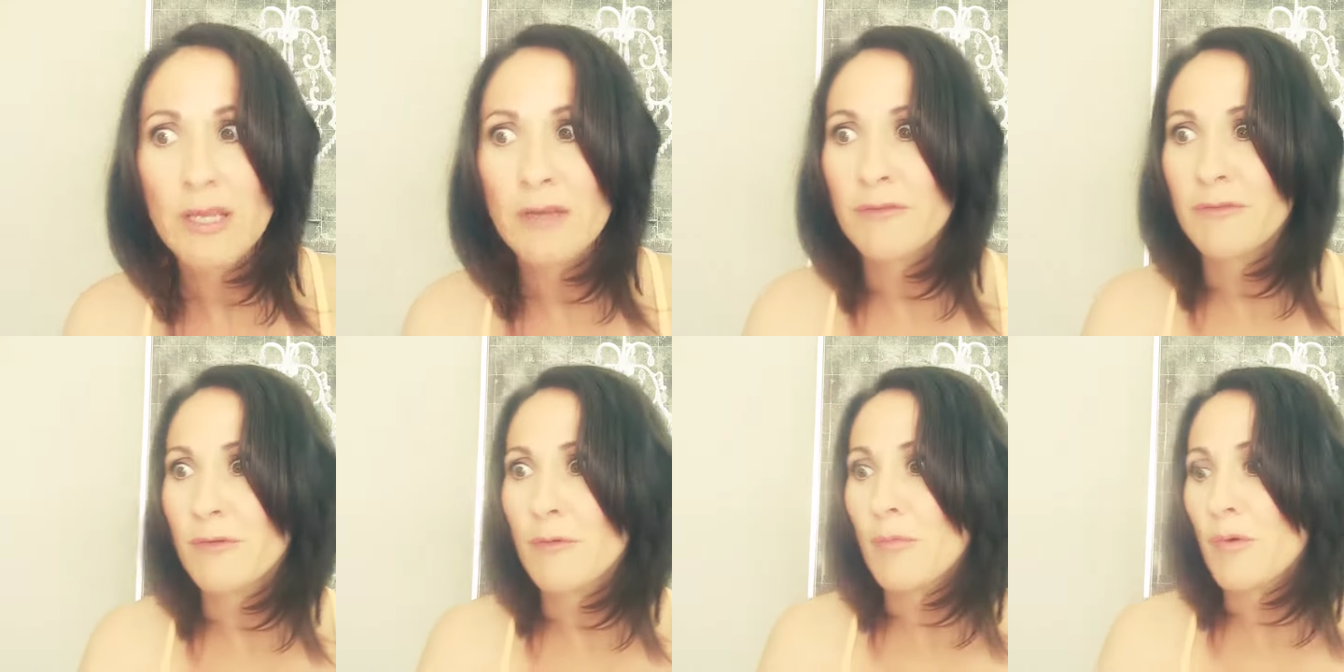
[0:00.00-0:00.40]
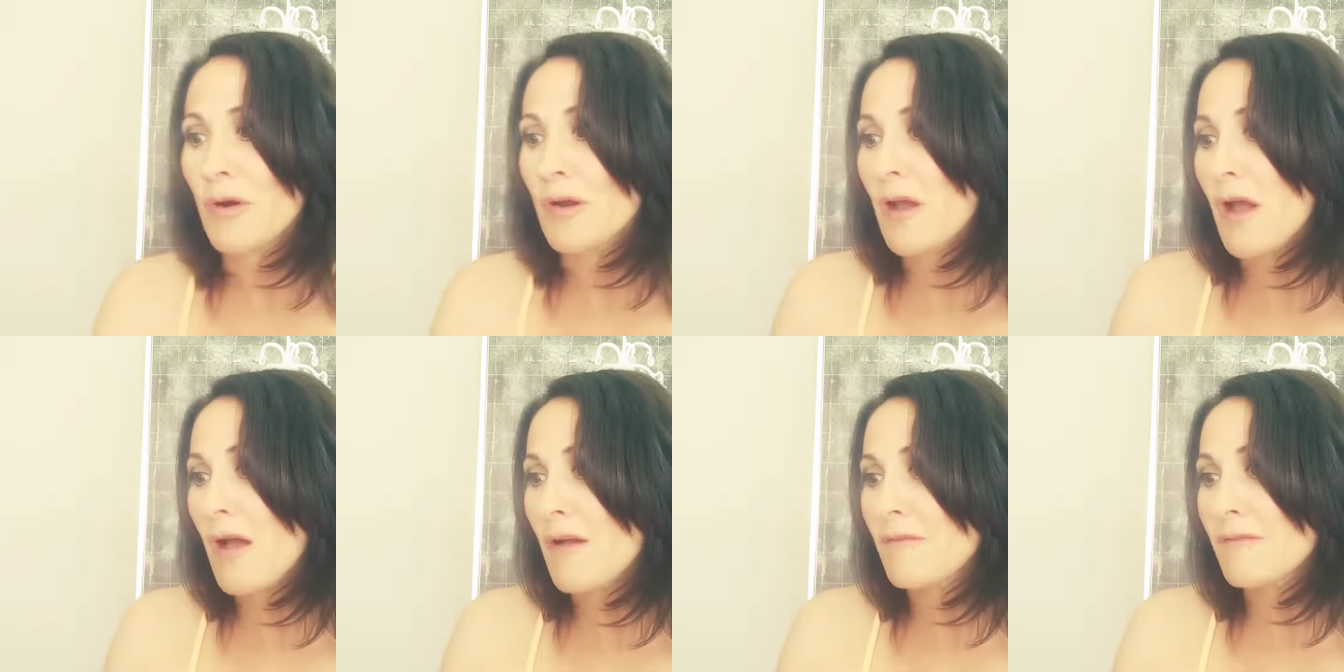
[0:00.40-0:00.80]
you feel more
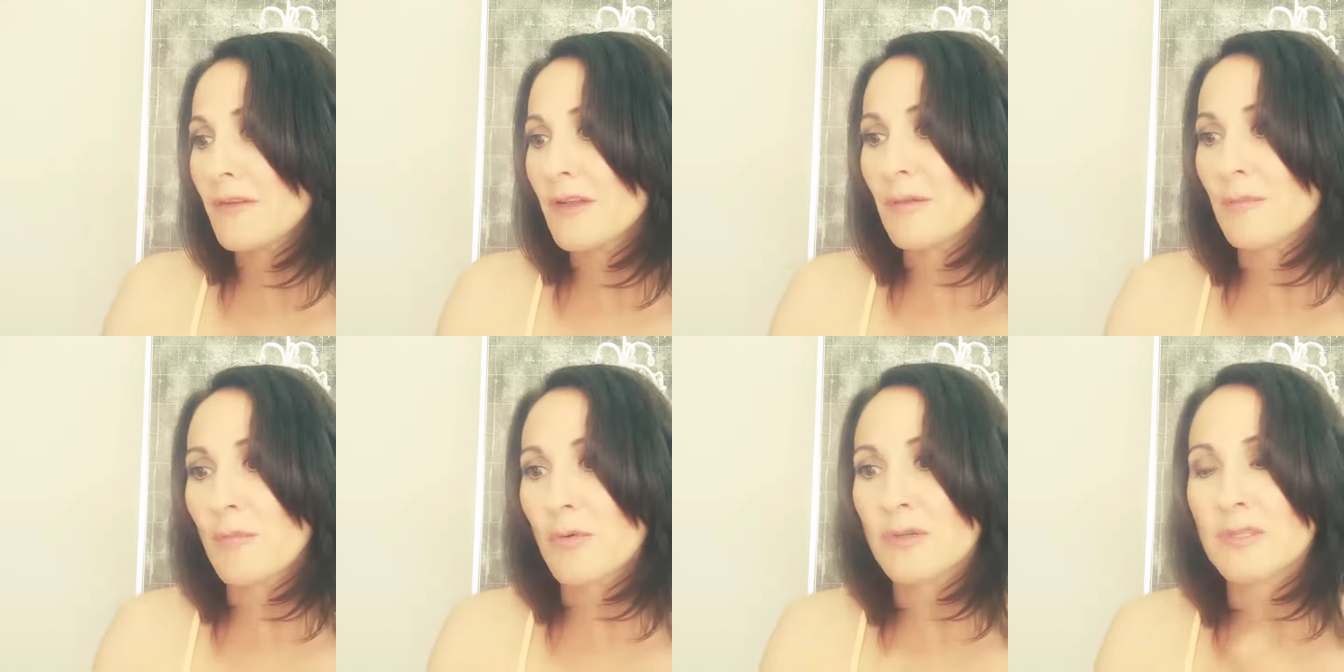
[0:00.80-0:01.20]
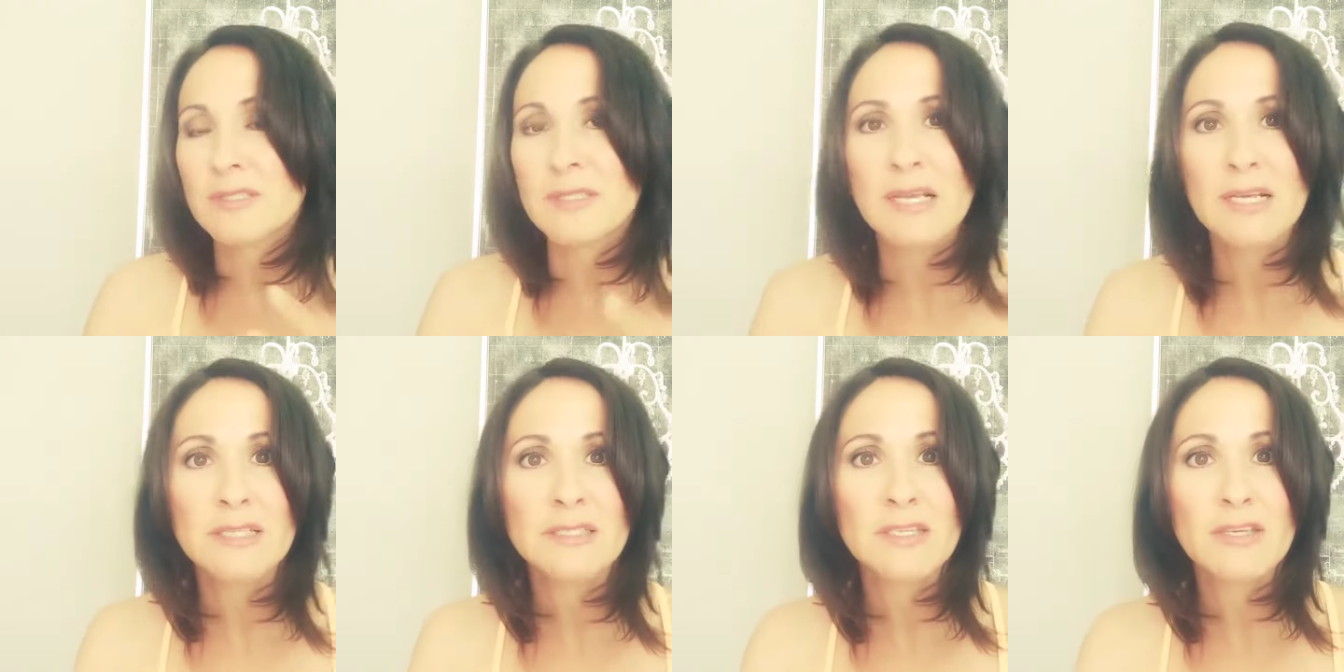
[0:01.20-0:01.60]
confident, more
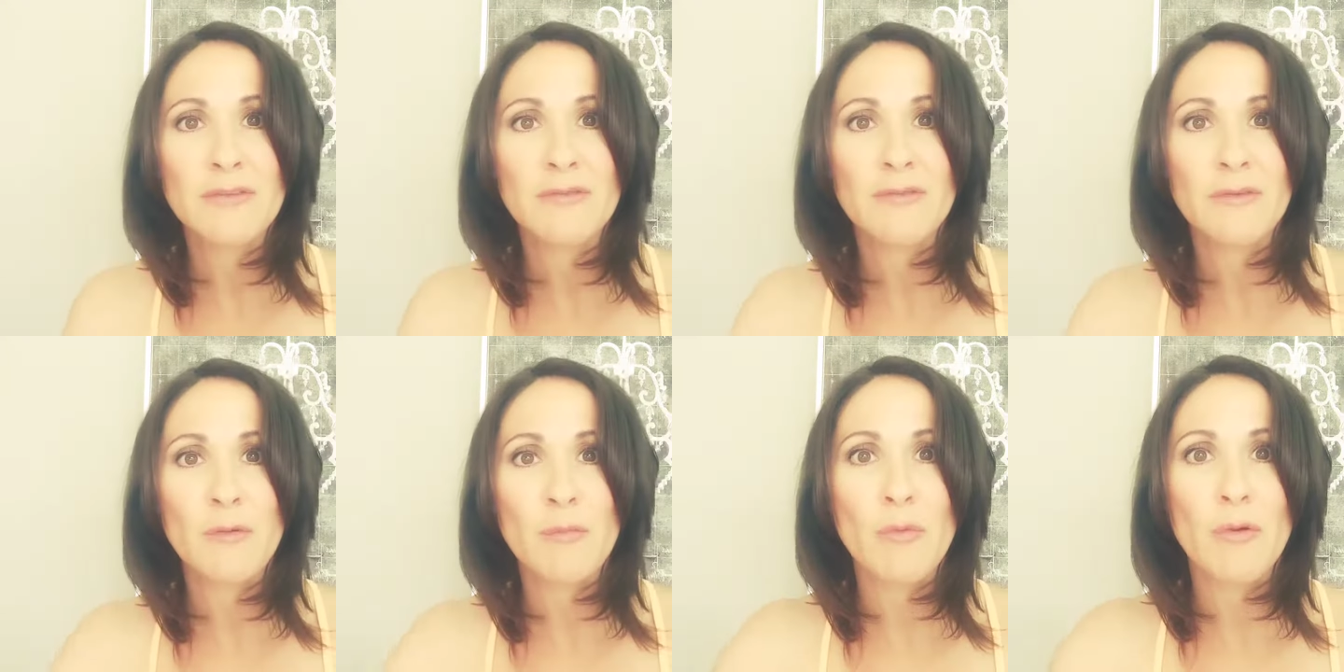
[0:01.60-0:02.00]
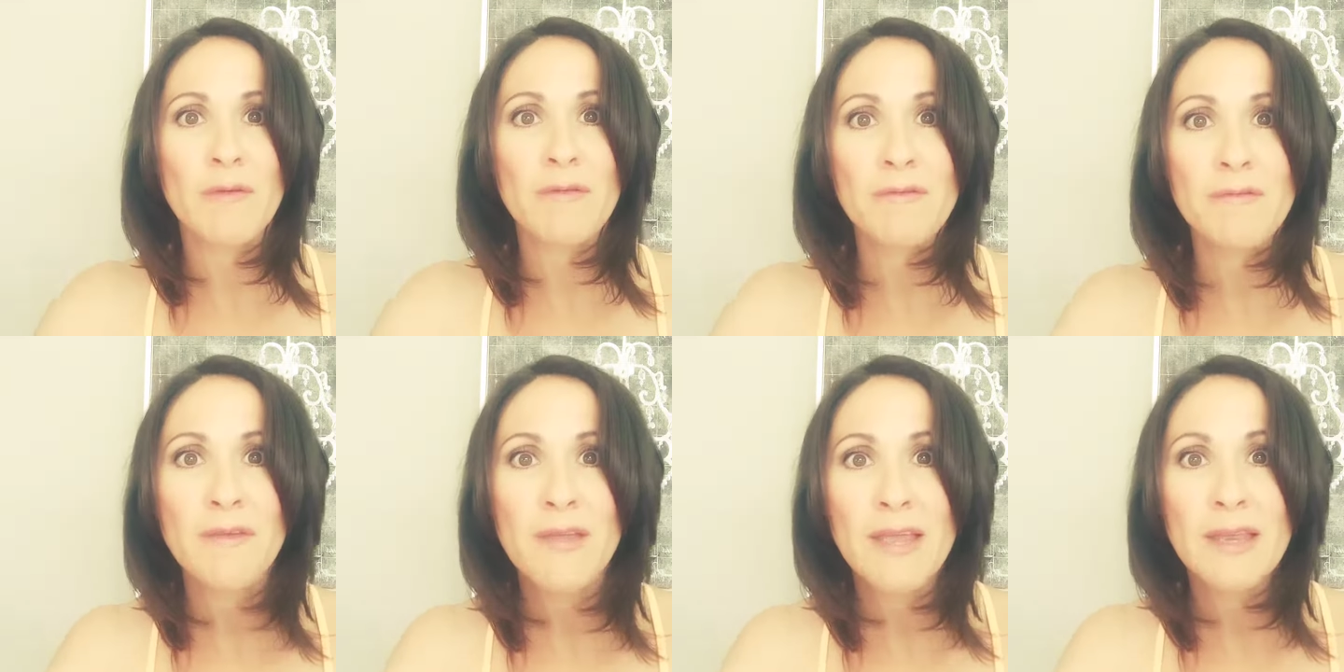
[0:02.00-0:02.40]
sexy, you feel more
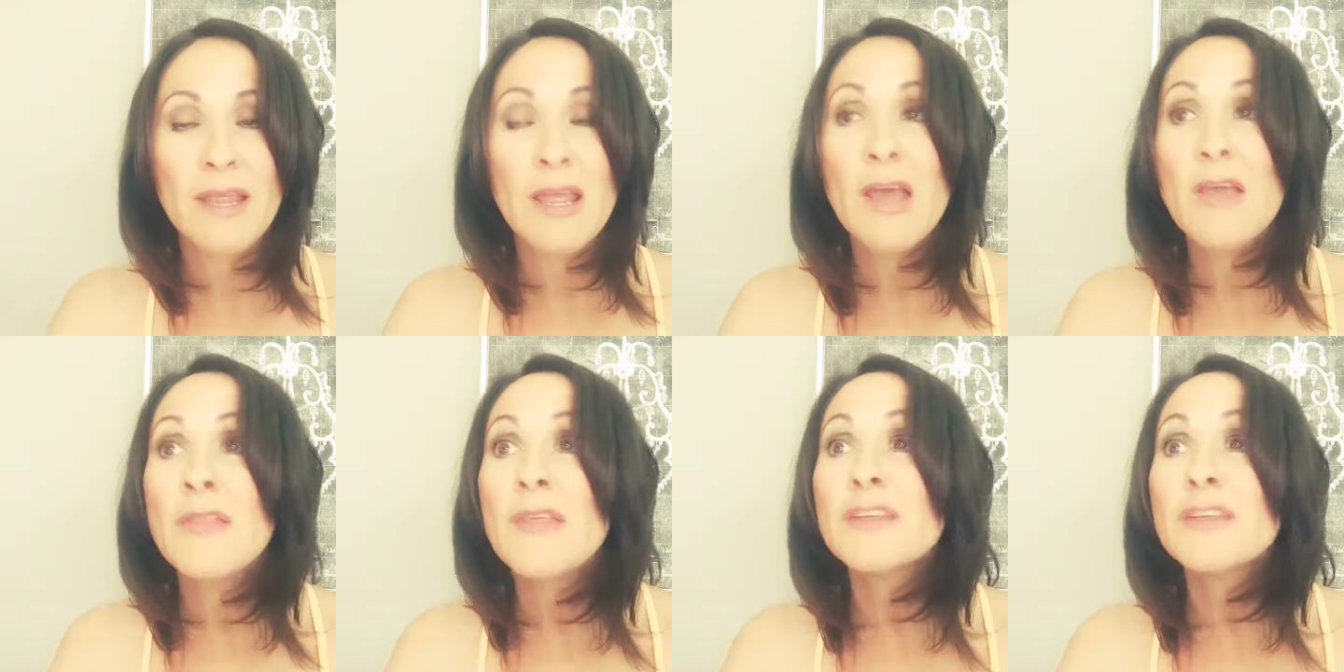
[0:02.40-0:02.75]
fit.